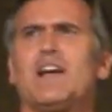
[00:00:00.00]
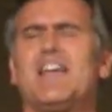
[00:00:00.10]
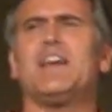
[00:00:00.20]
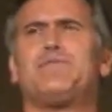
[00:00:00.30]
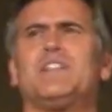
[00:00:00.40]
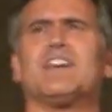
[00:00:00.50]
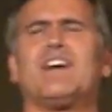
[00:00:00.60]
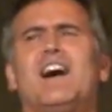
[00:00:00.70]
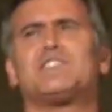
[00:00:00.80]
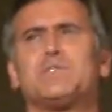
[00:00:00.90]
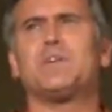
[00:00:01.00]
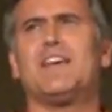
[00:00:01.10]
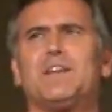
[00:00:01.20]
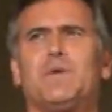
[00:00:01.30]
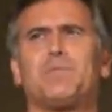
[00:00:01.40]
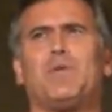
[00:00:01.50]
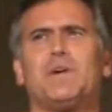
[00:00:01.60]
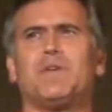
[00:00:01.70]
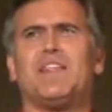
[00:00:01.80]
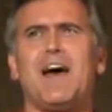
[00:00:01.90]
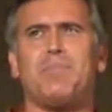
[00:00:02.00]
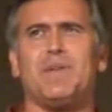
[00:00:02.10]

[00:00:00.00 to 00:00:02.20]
I can't fit in the costume again? What point would that